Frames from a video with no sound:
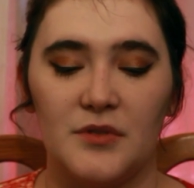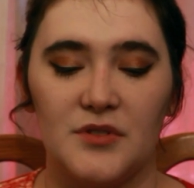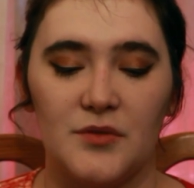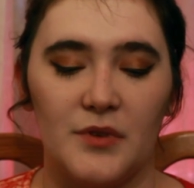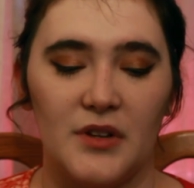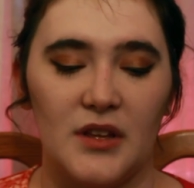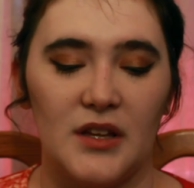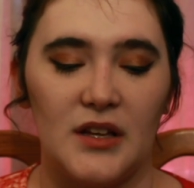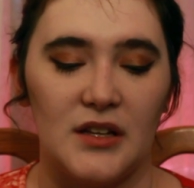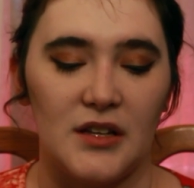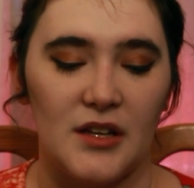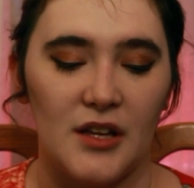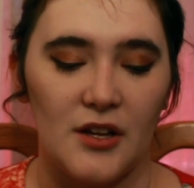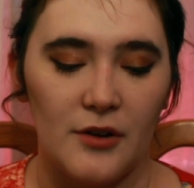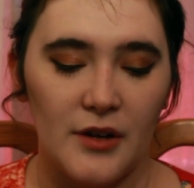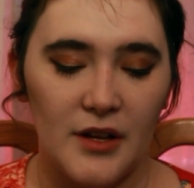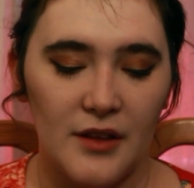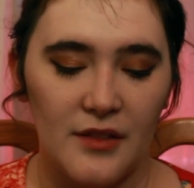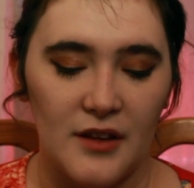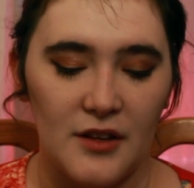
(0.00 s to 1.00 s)
was really
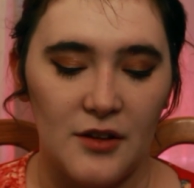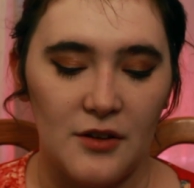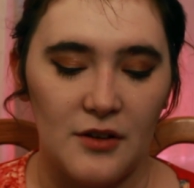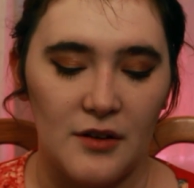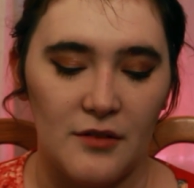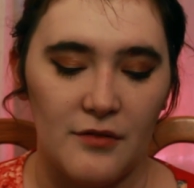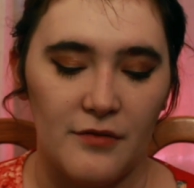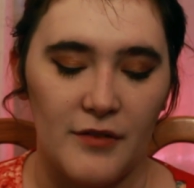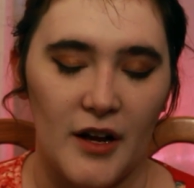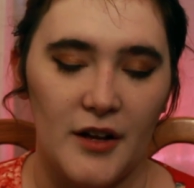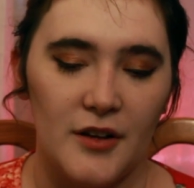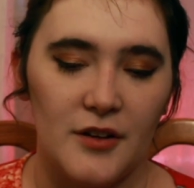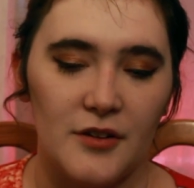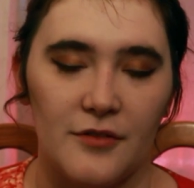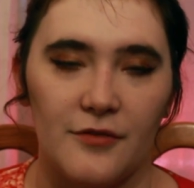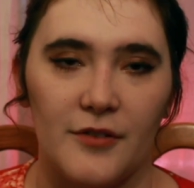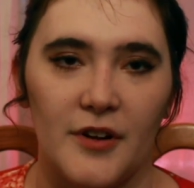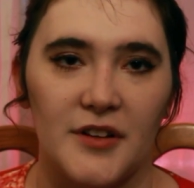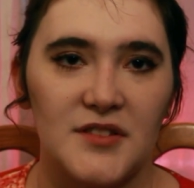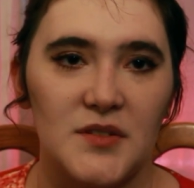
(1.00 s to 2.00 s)
endearing that you can find your
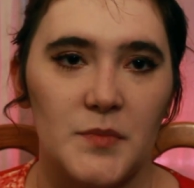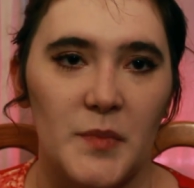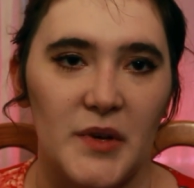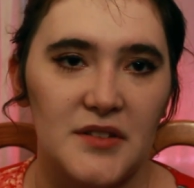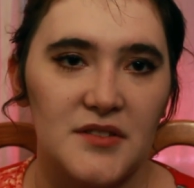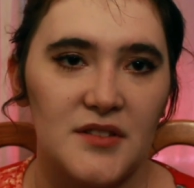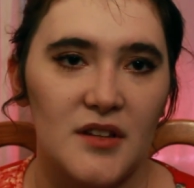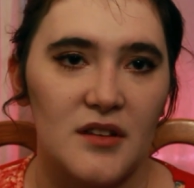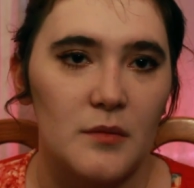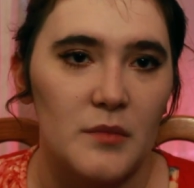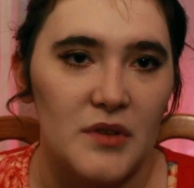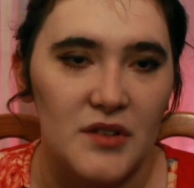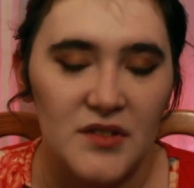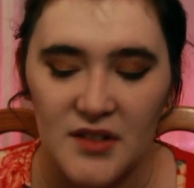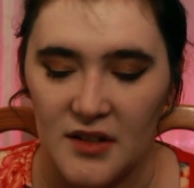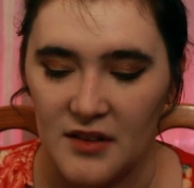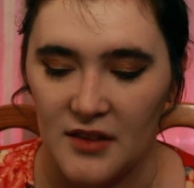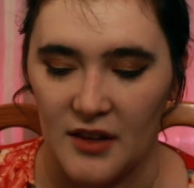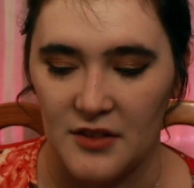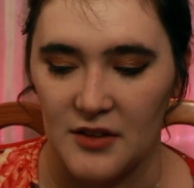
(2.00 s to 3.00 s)
friends based on the
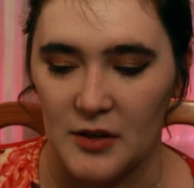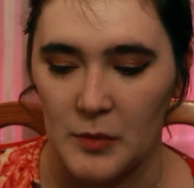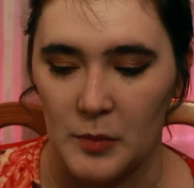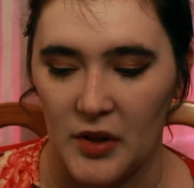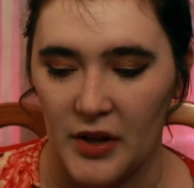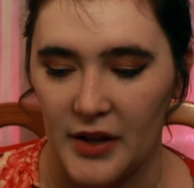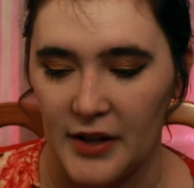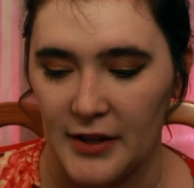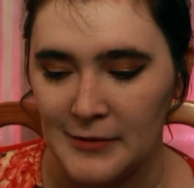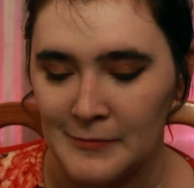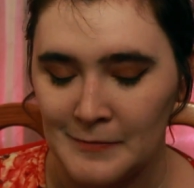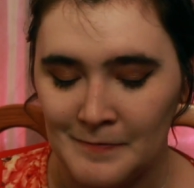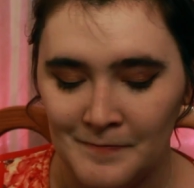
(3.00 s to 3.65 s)
music that they're playing.